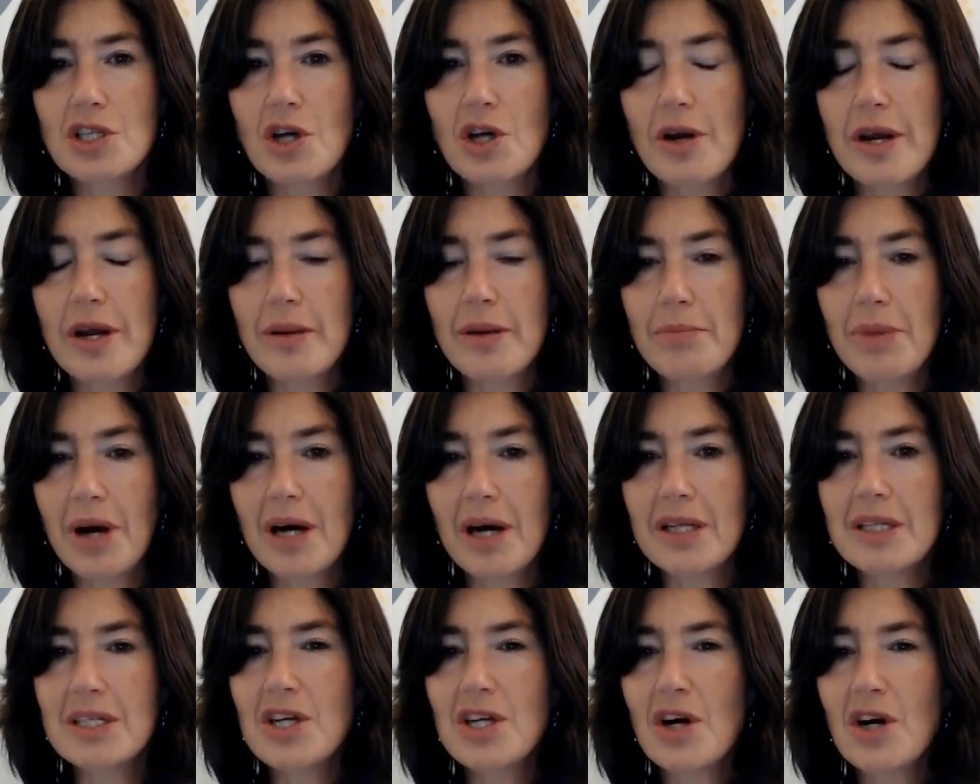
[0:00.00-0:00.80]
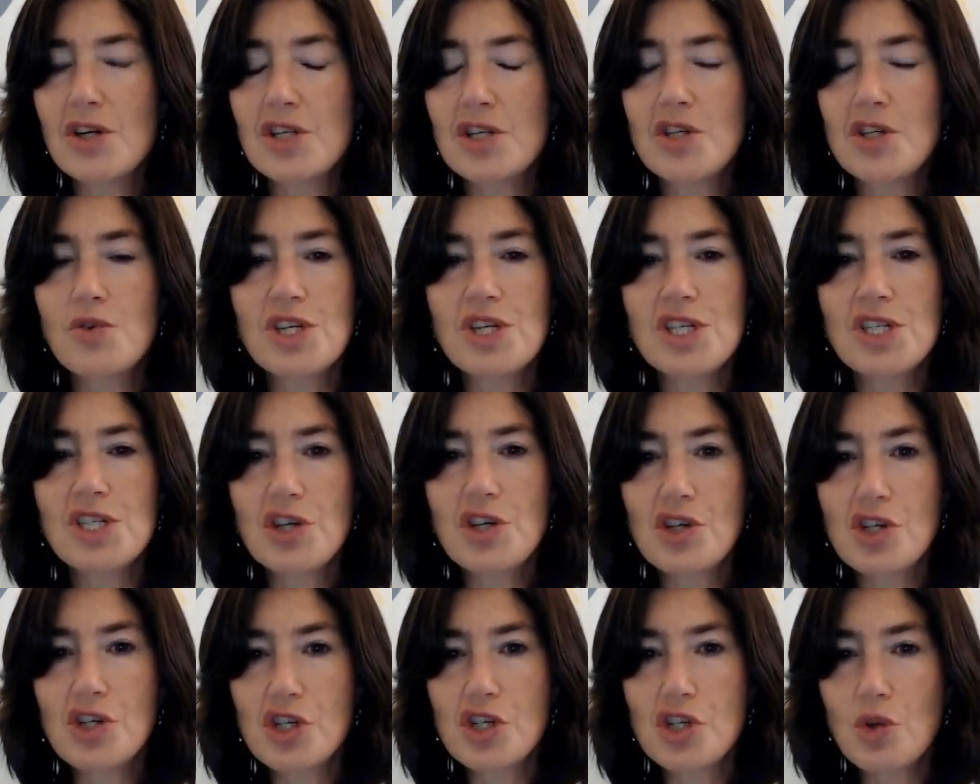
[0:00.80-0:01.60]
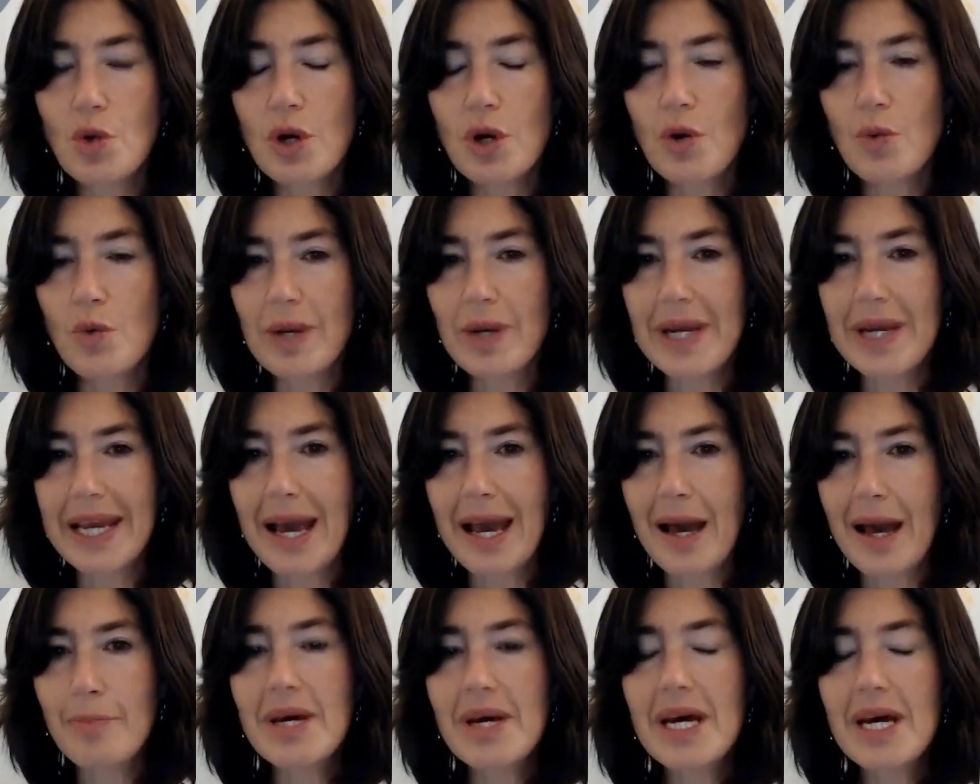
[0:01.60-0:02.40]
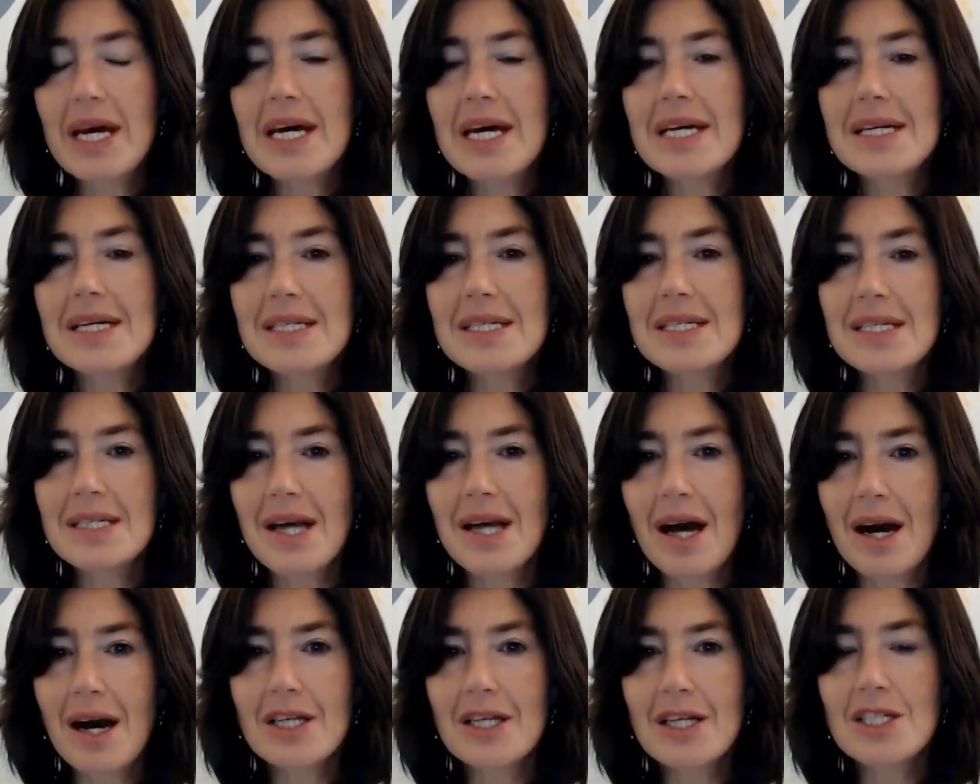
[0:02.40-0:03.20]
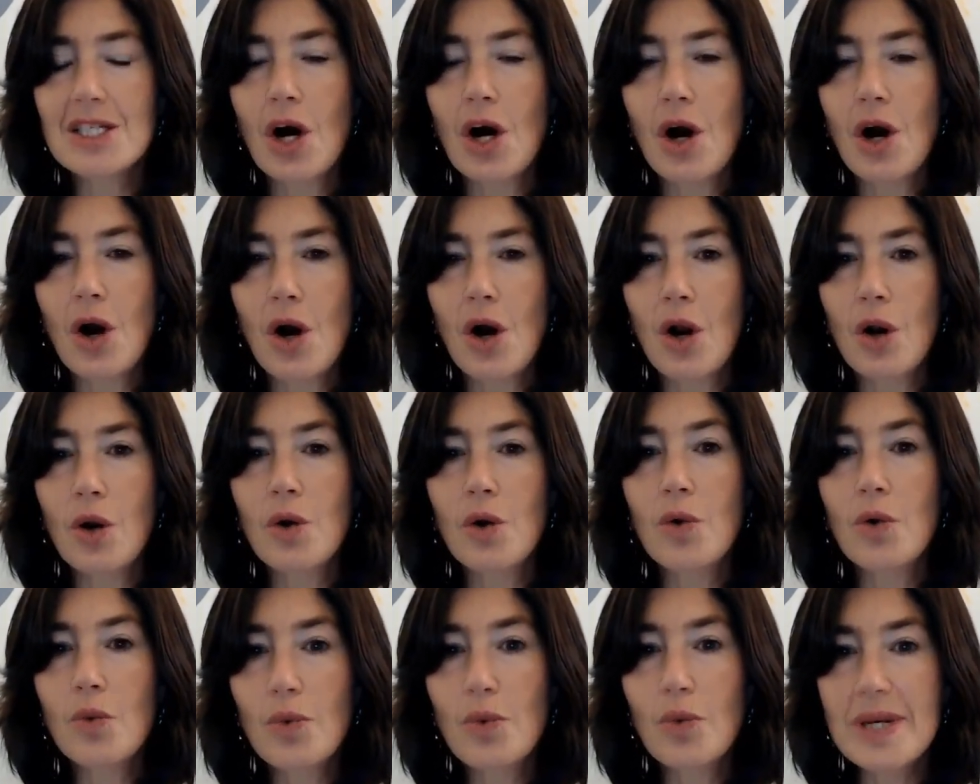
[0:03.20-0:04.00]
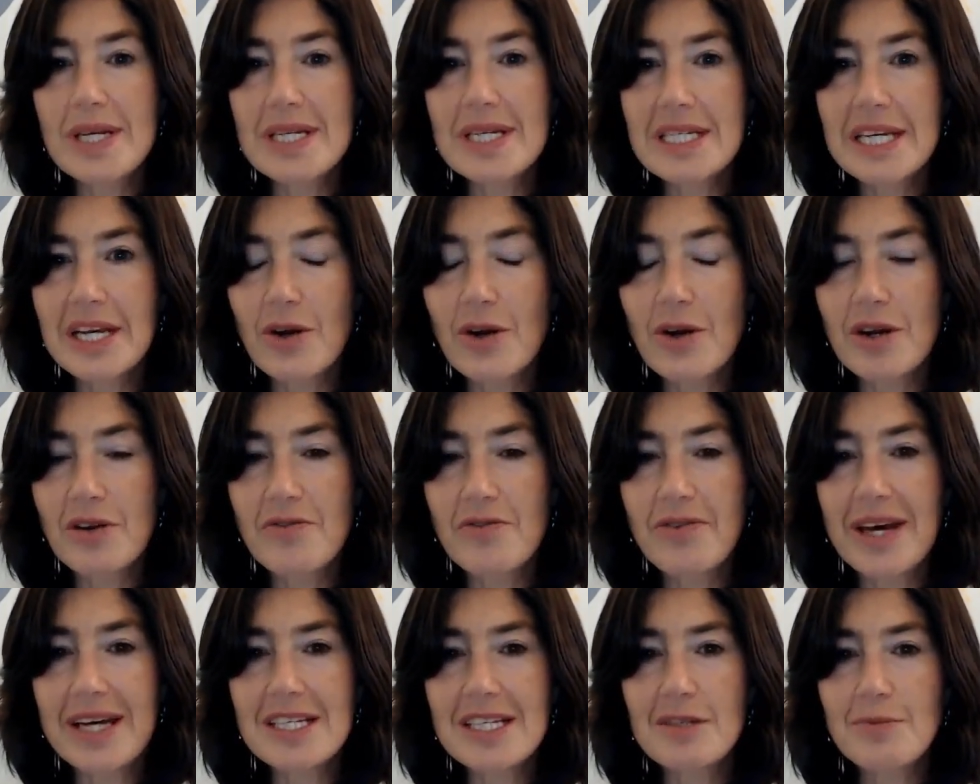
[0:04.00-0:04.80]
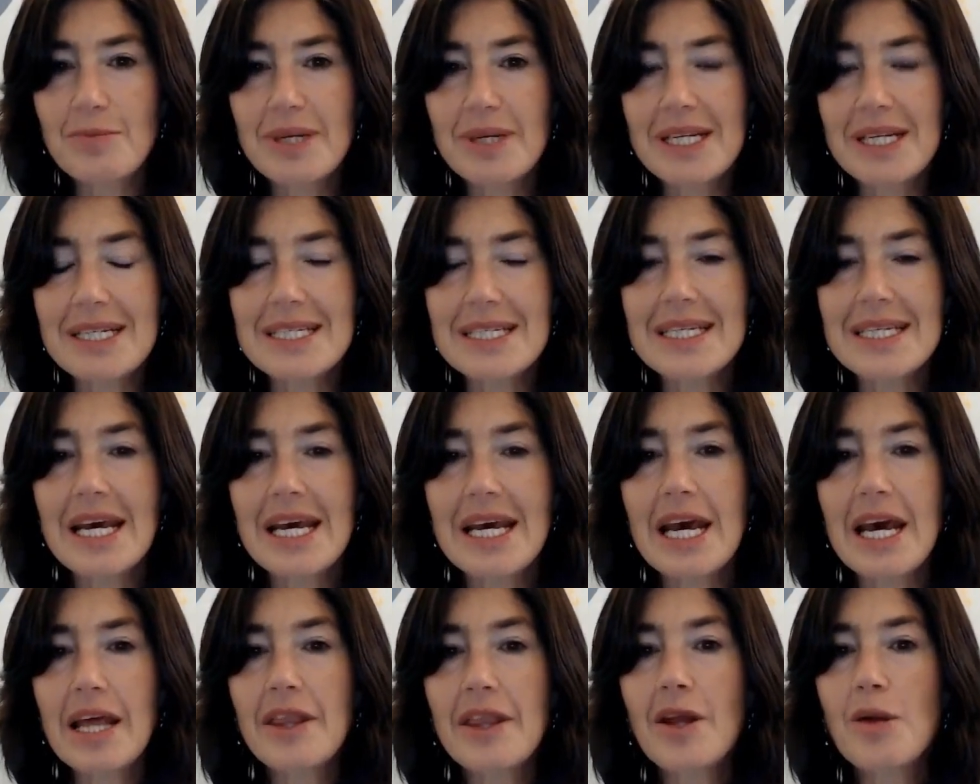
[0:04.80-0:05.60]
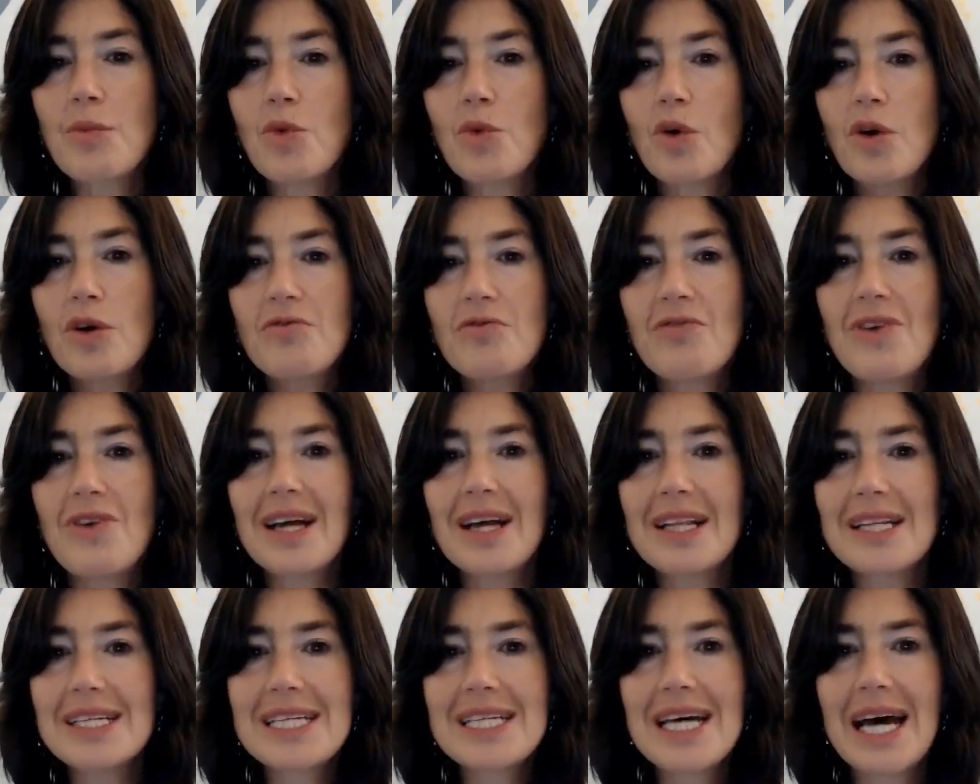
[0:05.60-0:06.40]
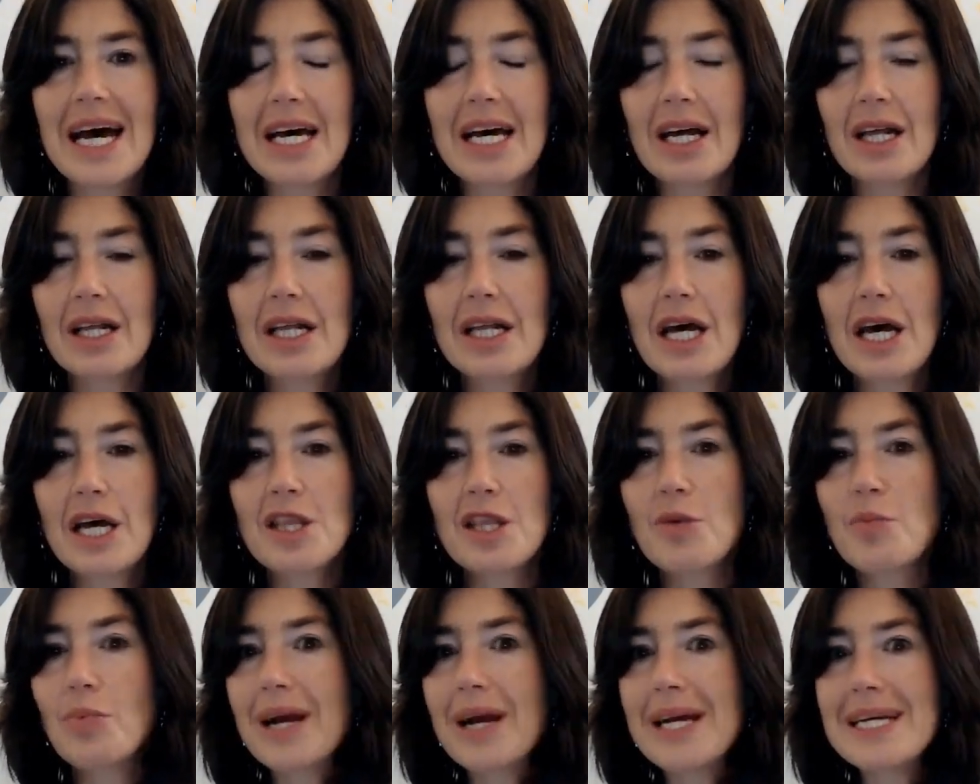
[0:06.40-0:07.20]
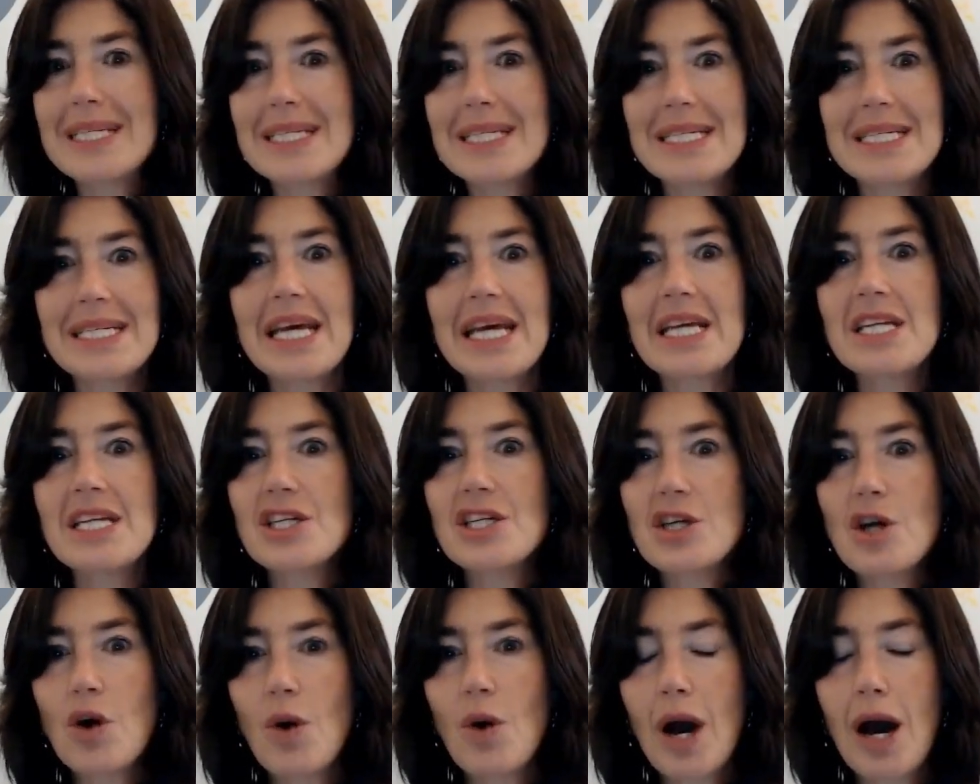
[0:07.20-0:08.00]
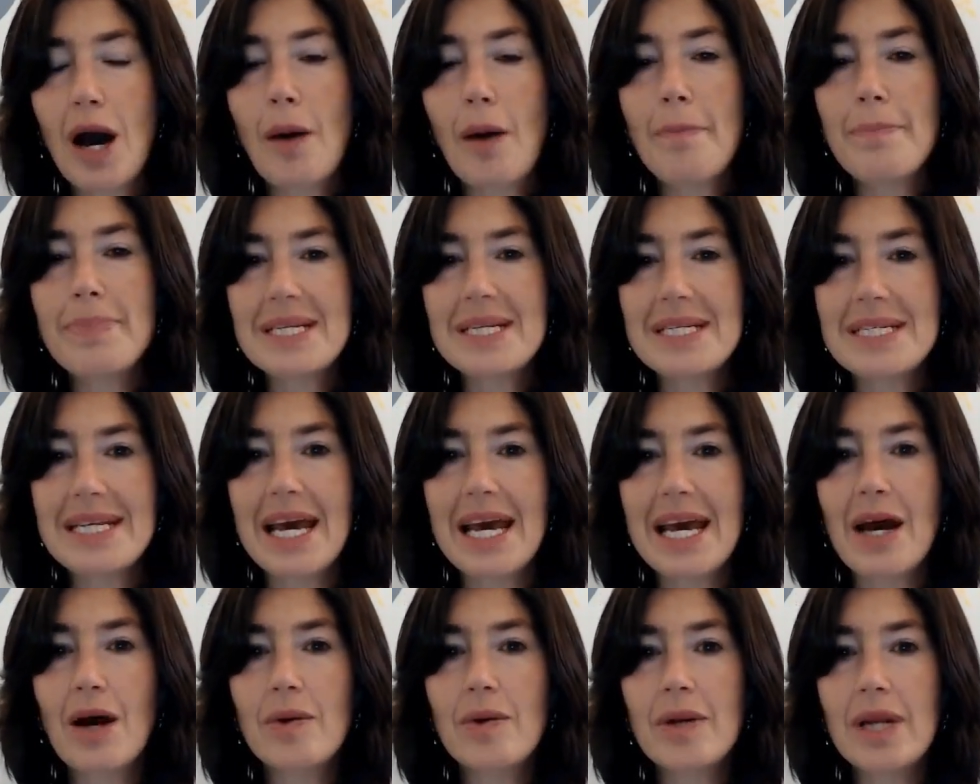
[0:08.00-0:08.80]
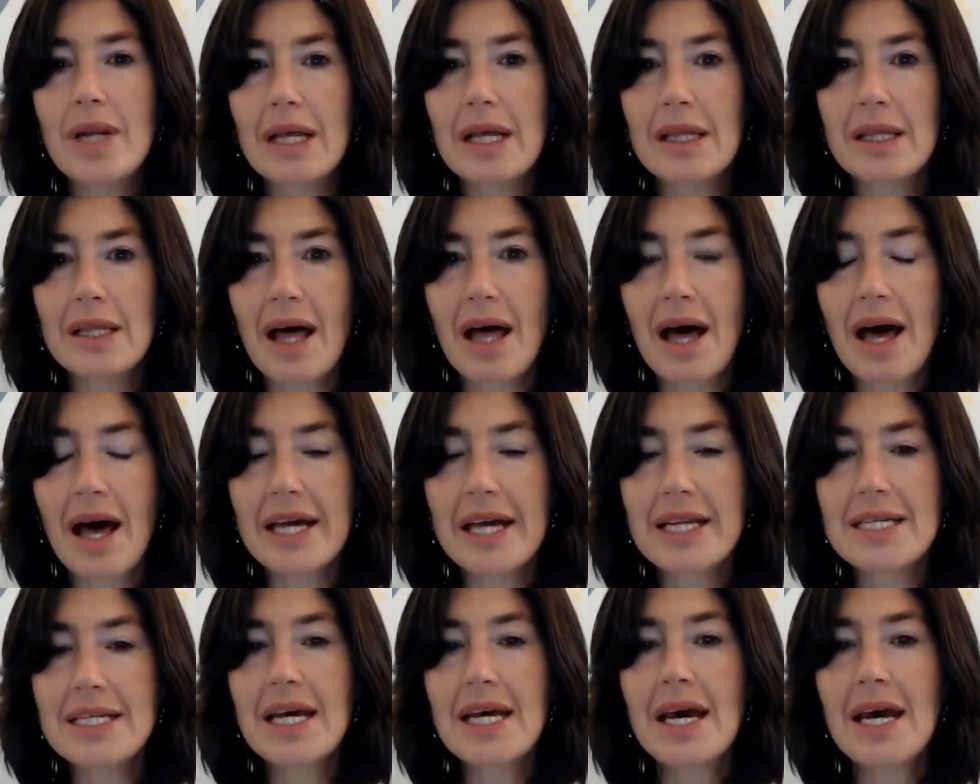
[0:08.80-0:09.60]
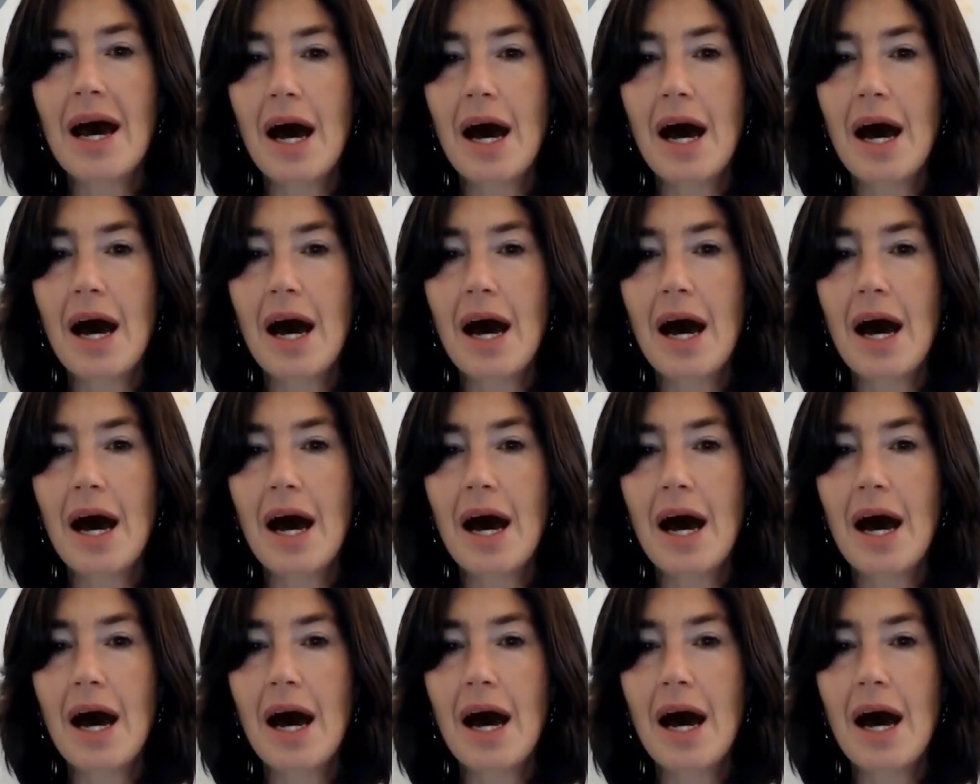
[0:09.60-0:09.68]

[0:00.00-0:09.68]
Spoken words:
are and bonds are, so just a short recap. Stocks are riskier investments. They're more volatile. The prices tend to go up and down a lot